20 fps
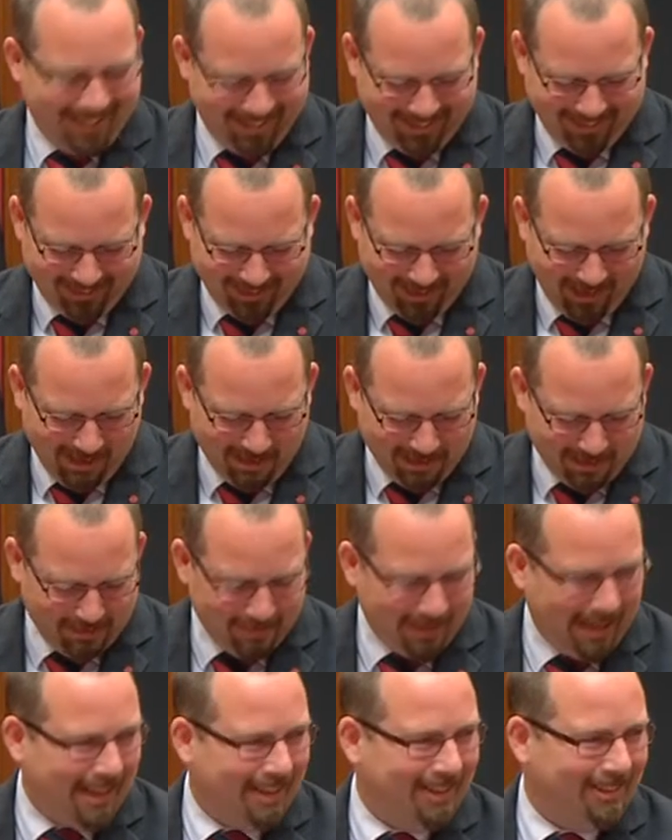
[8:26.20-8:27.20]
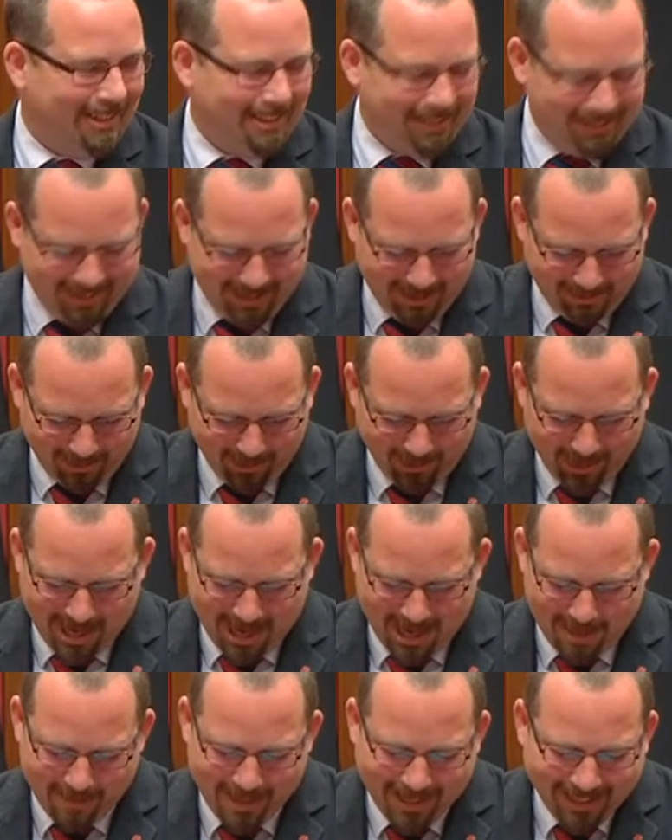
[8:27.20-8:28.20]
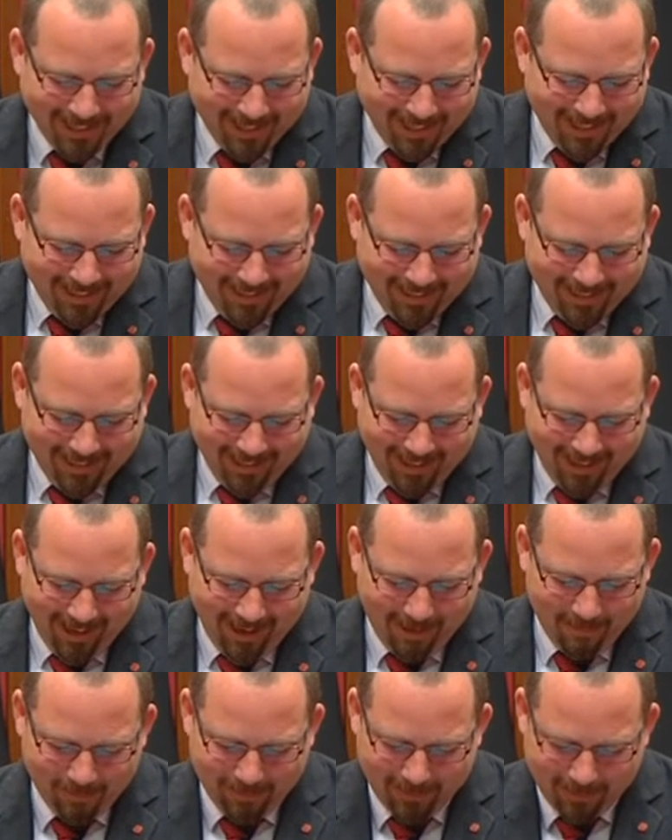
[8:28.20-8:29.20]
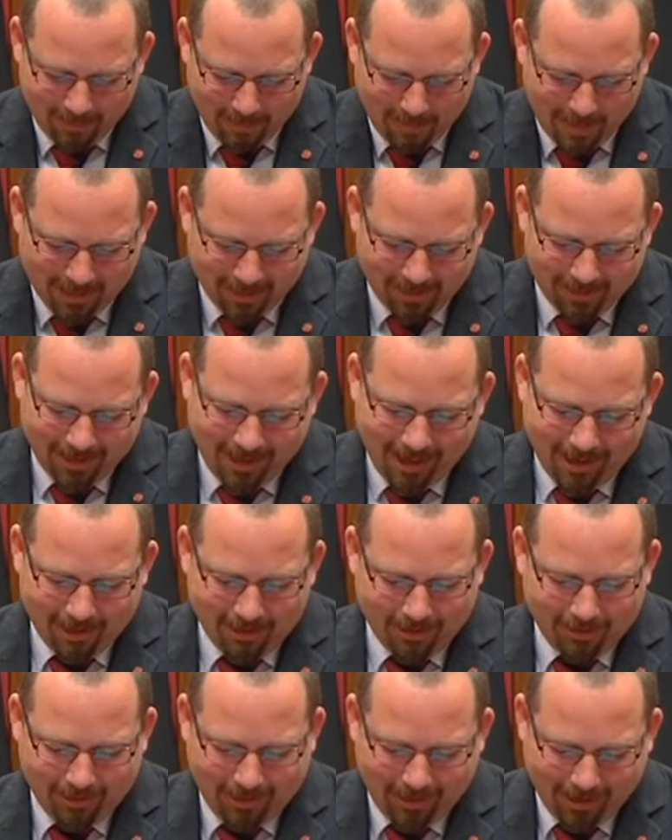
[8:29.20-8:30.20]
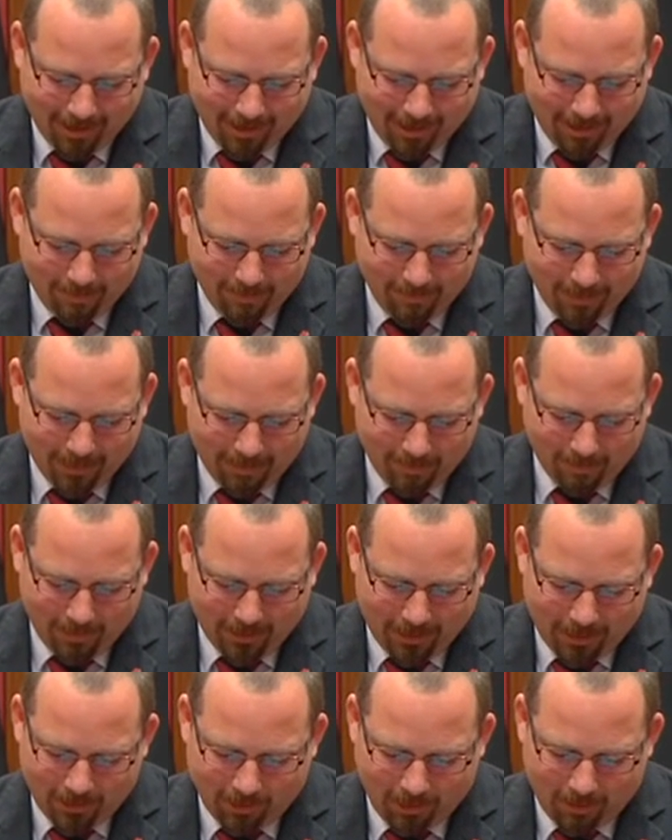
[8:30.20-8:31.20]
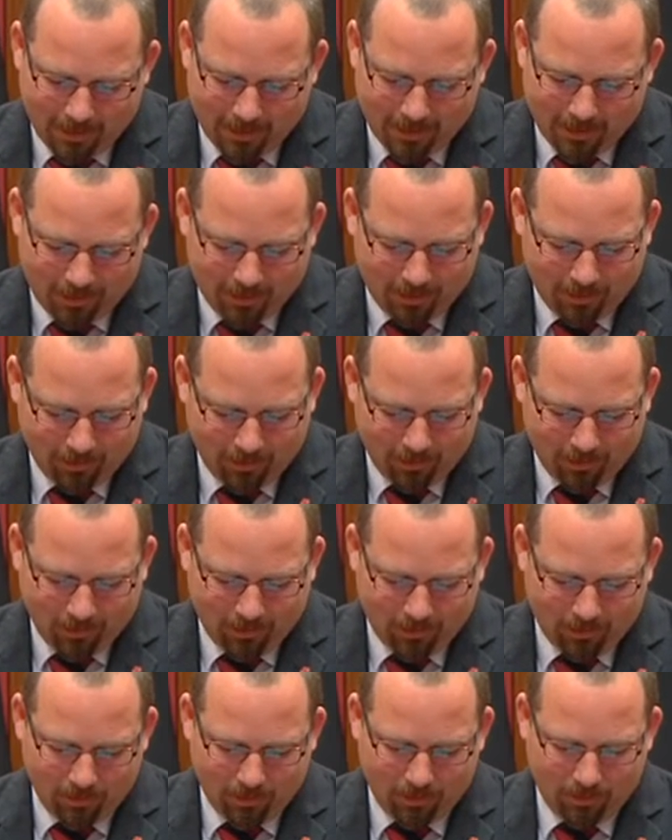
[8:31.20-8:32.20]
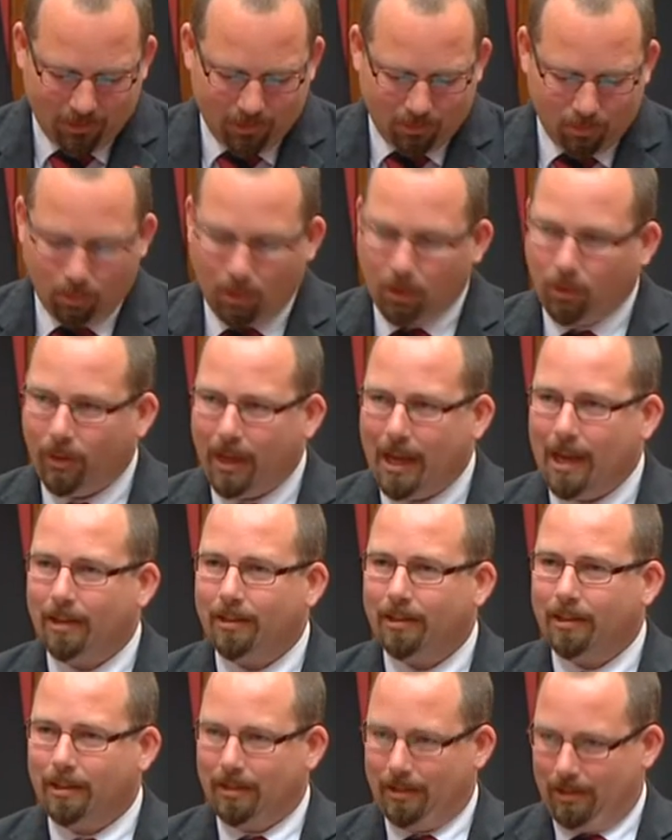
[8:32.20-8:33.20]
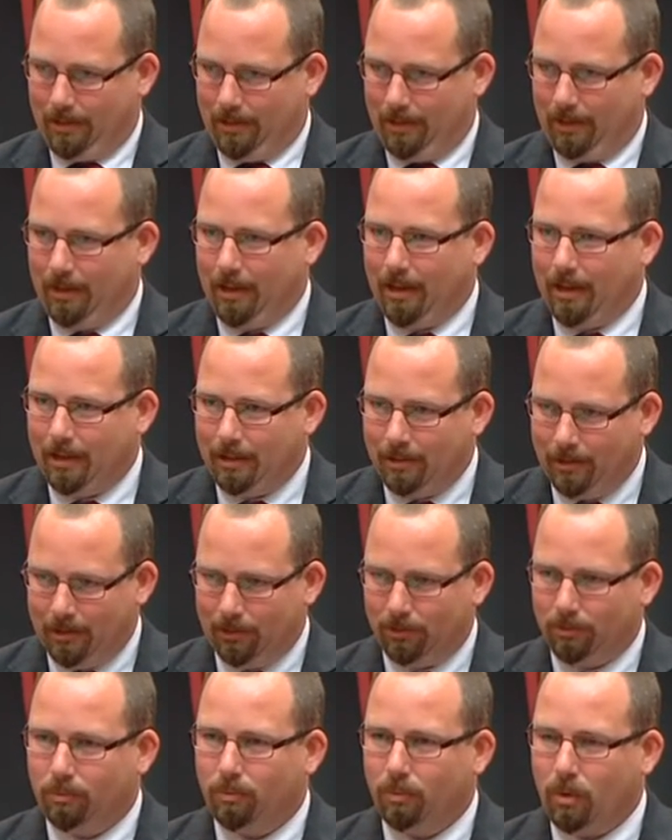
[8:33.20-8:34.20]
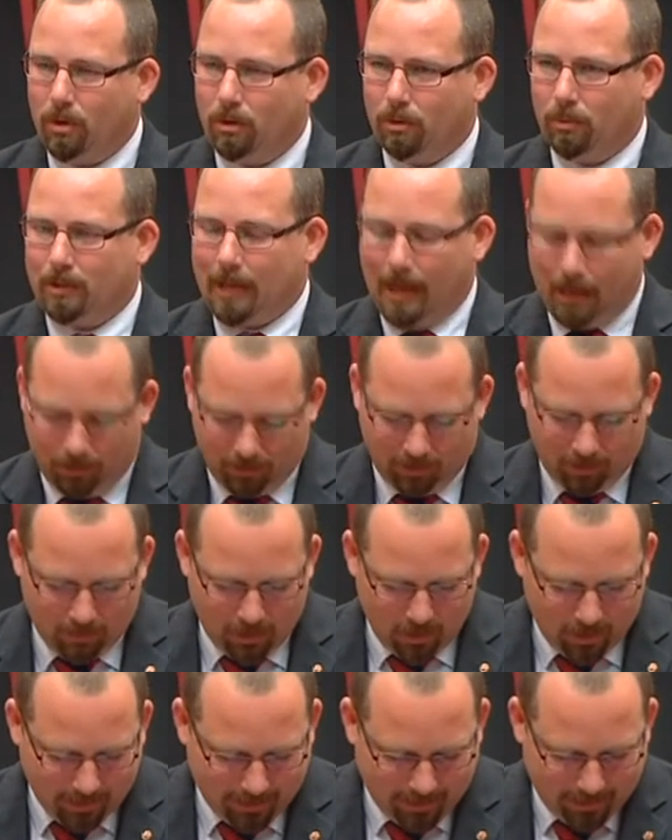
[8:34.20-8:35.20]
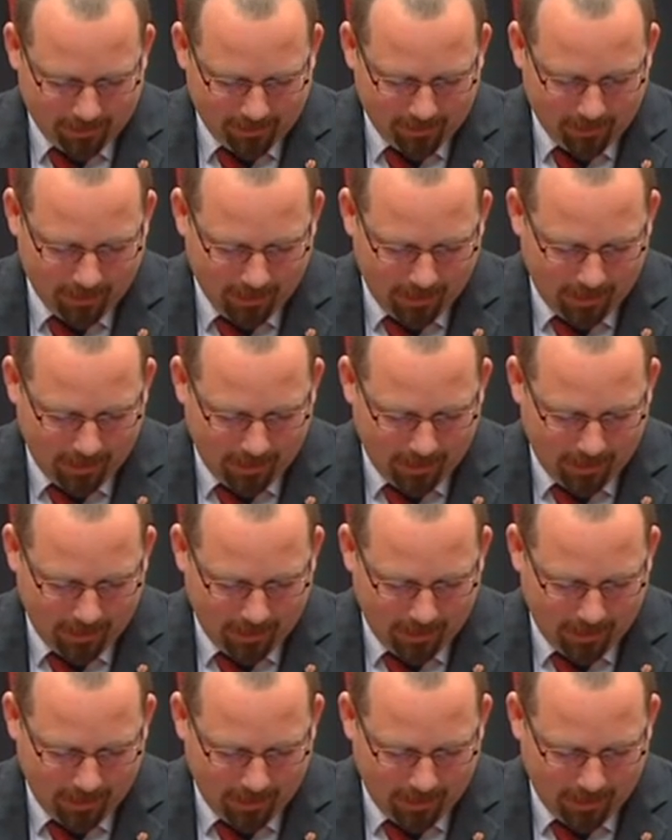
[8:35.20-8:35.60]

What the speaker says: Sorry, Senator Xenophon, I am. About the data potentially being used to roll out this further into other communities.